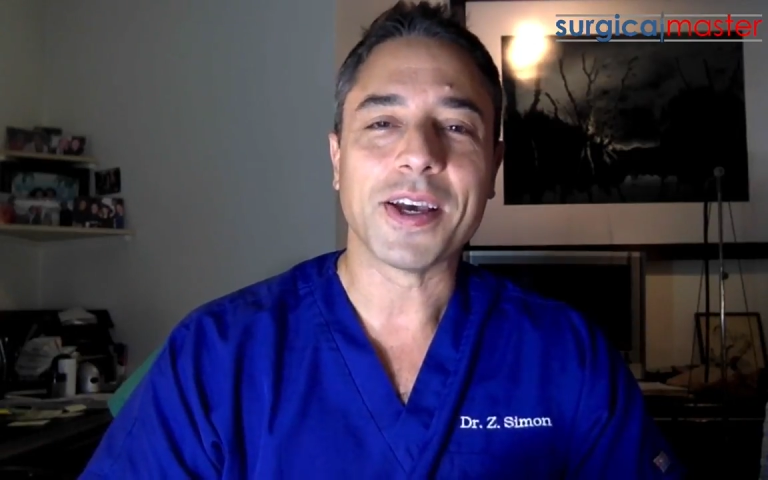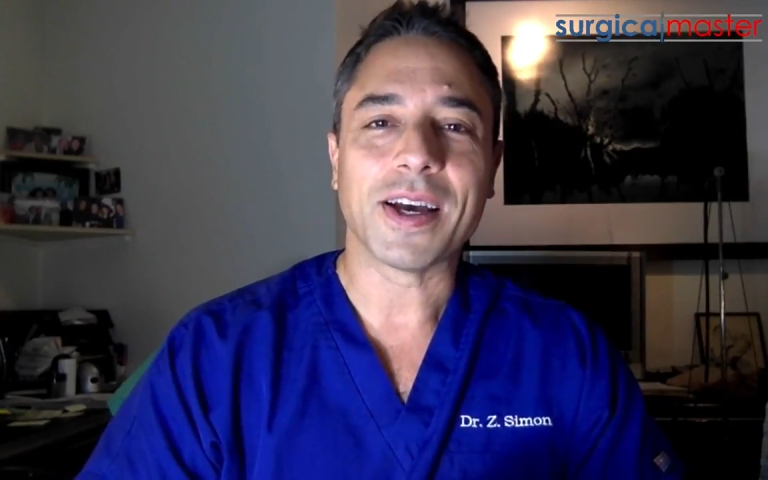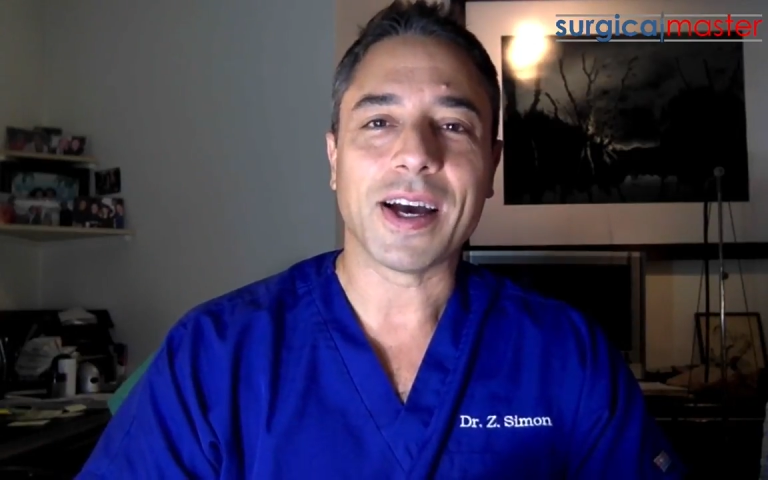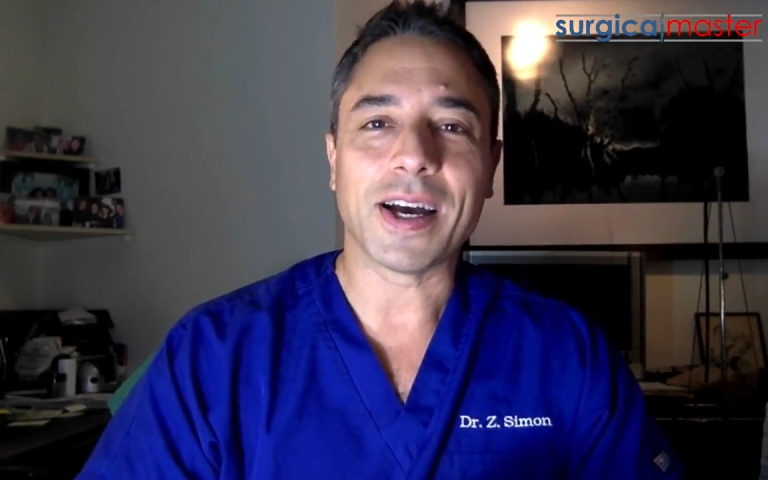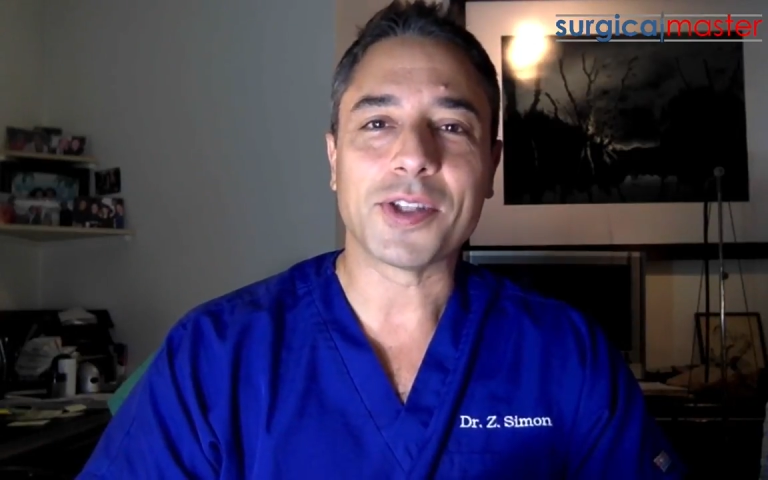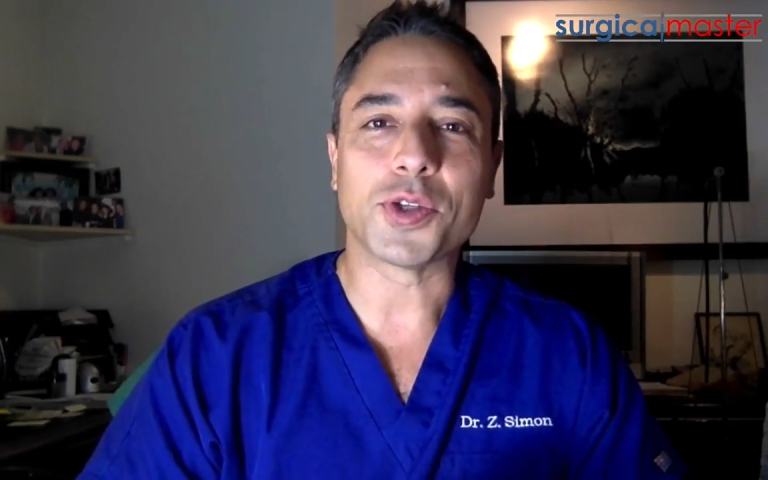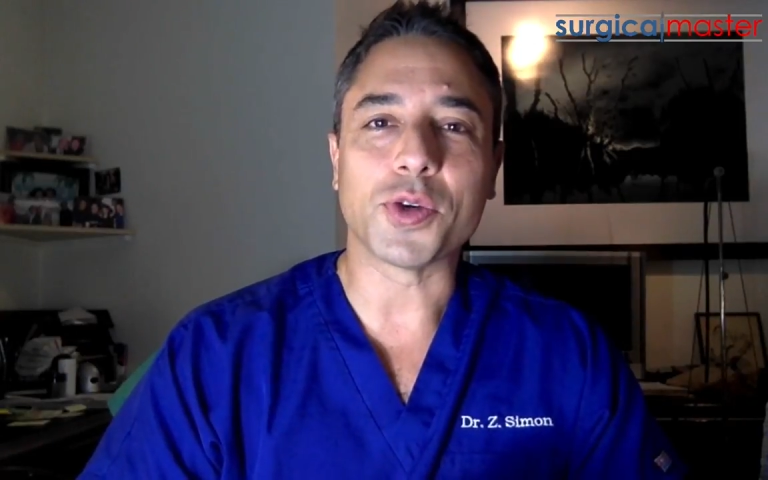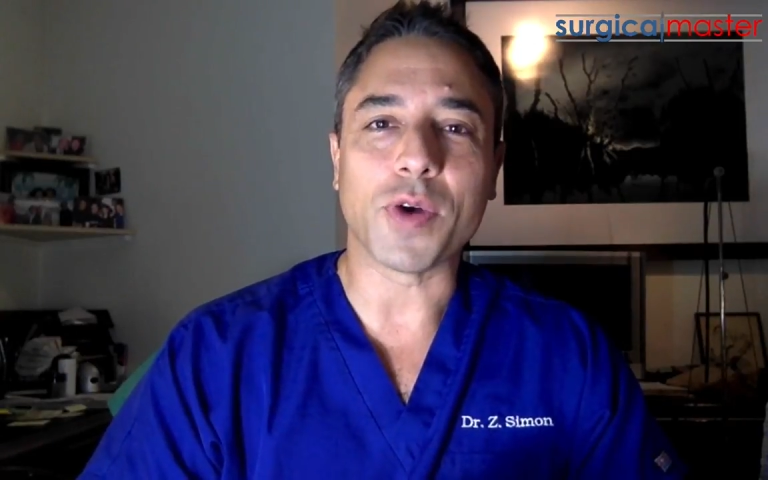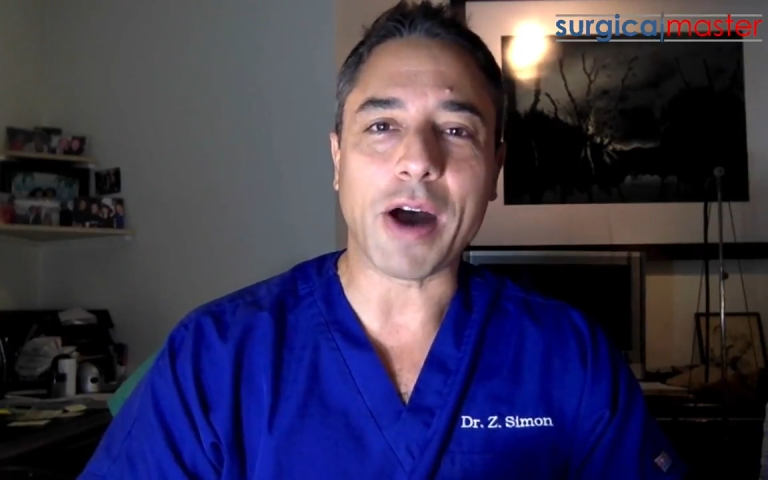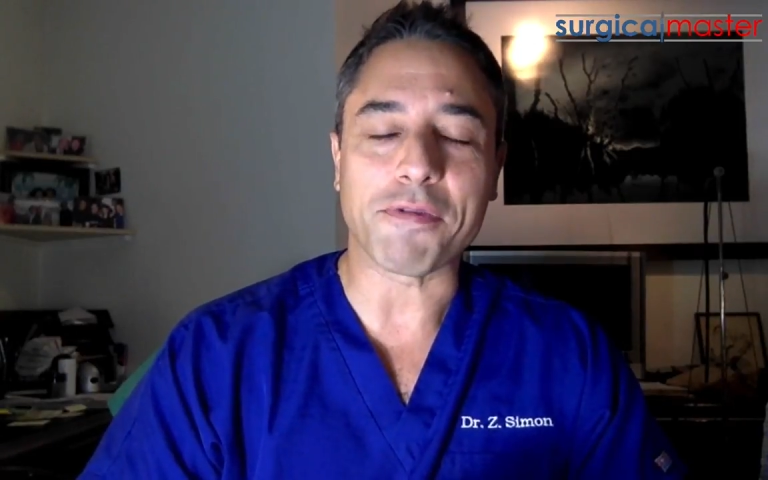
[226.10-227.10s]
to
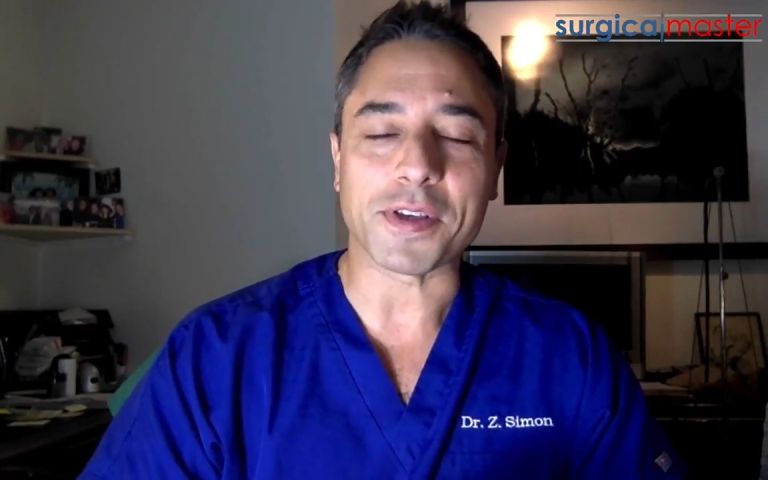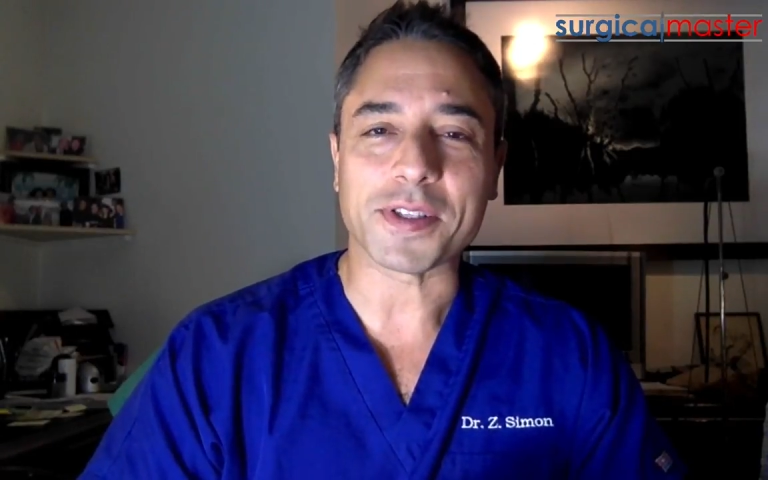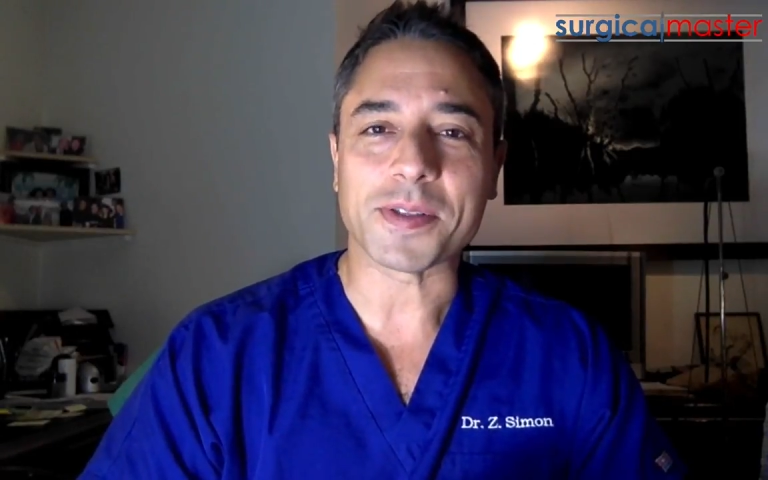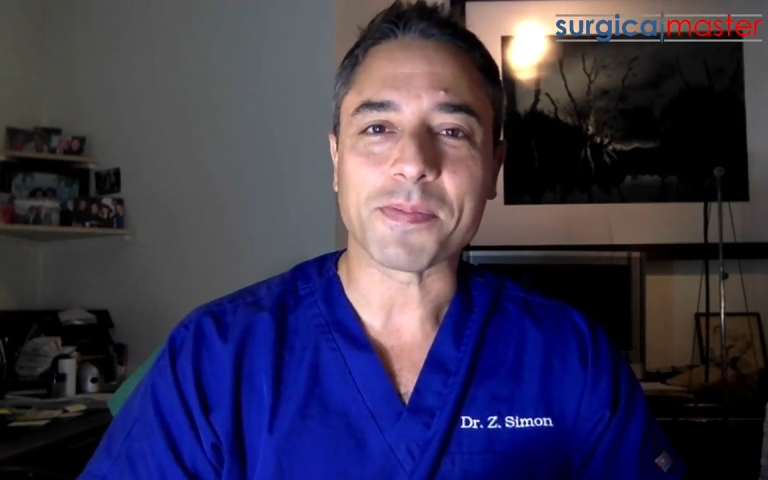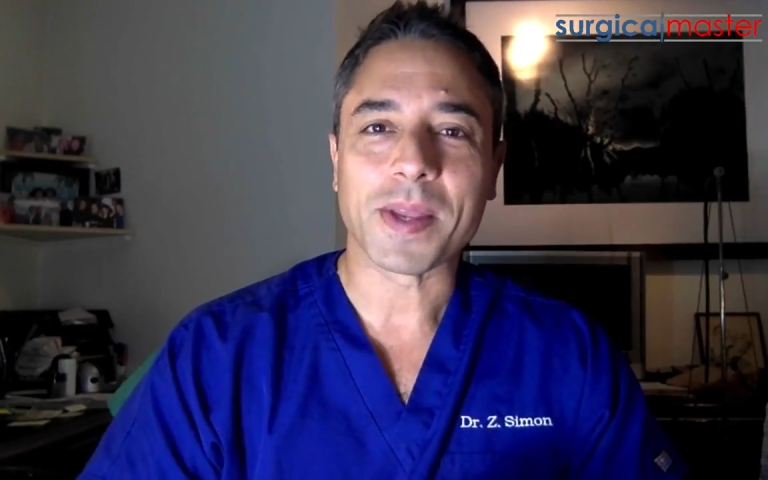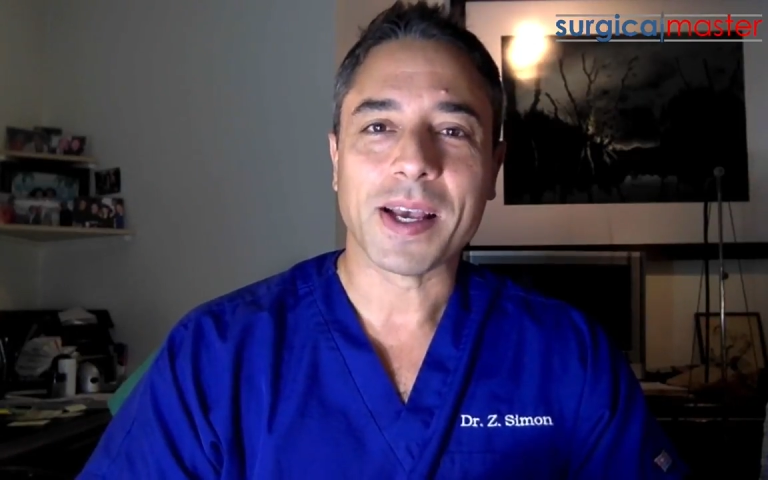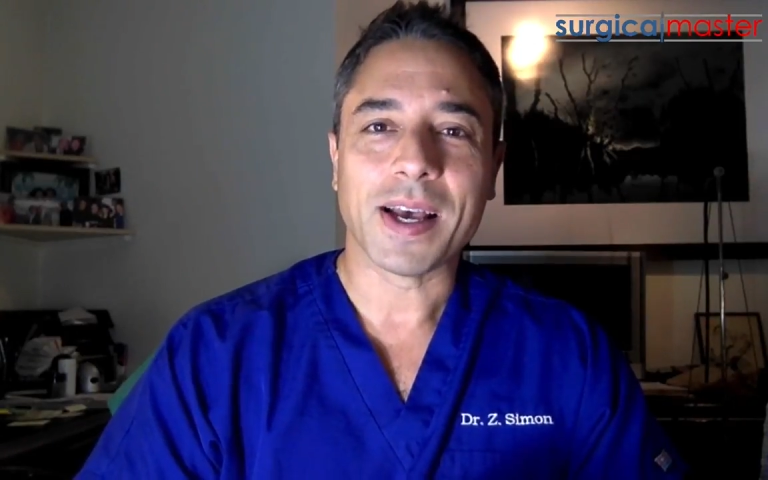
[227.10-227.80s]
your office.